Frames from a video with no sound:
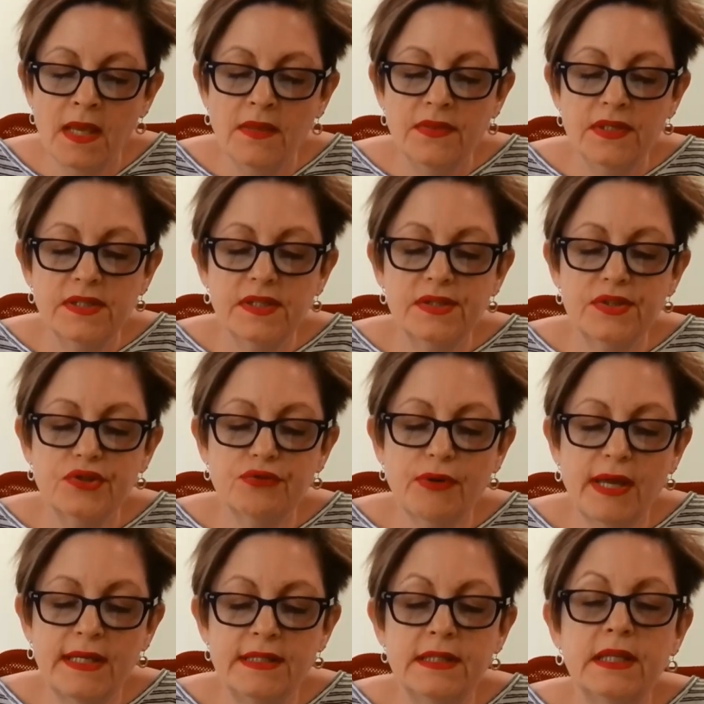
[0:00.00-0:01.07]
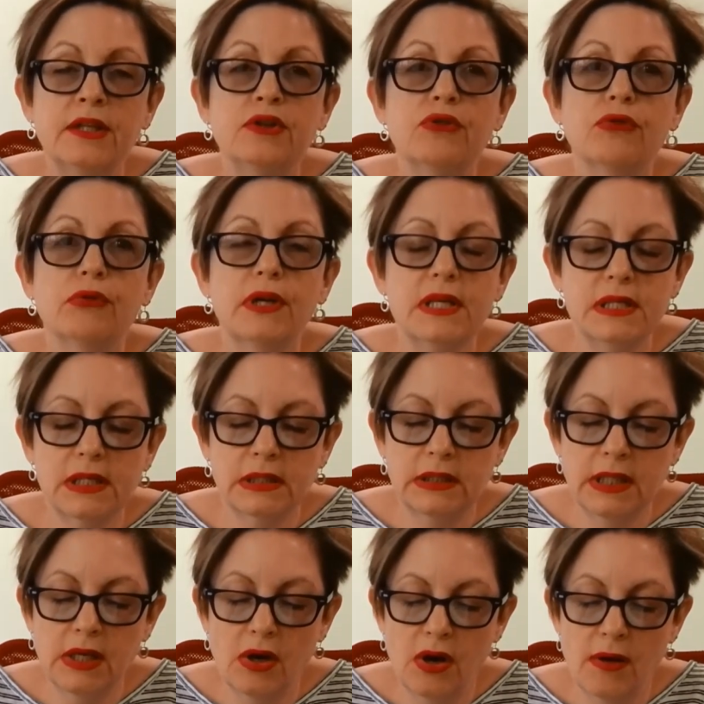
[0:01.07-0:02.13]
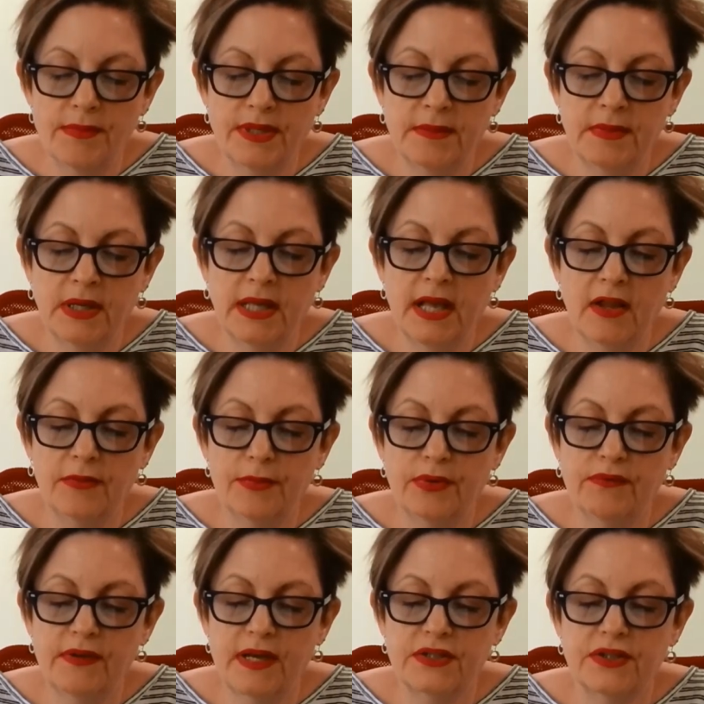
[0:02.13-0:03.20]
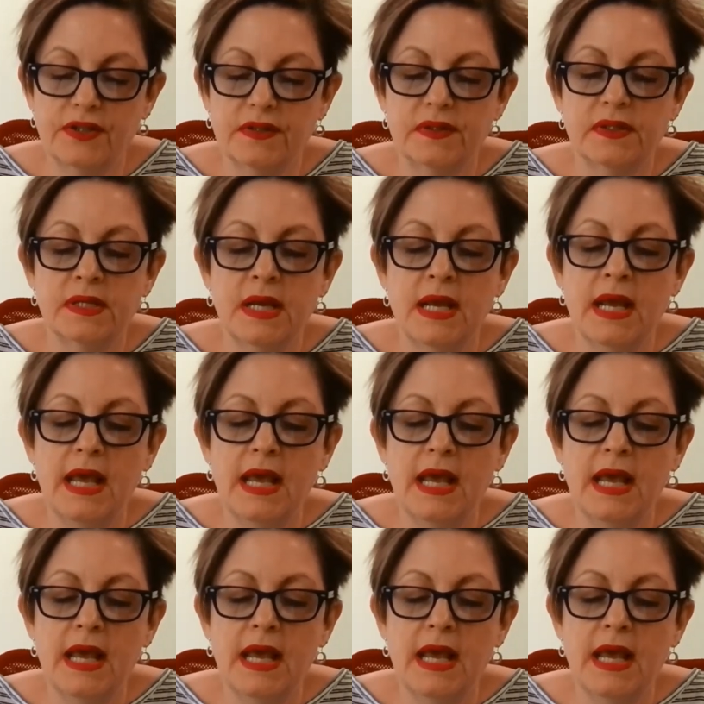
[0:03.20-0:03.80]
This is a trend increasingly common among health professions,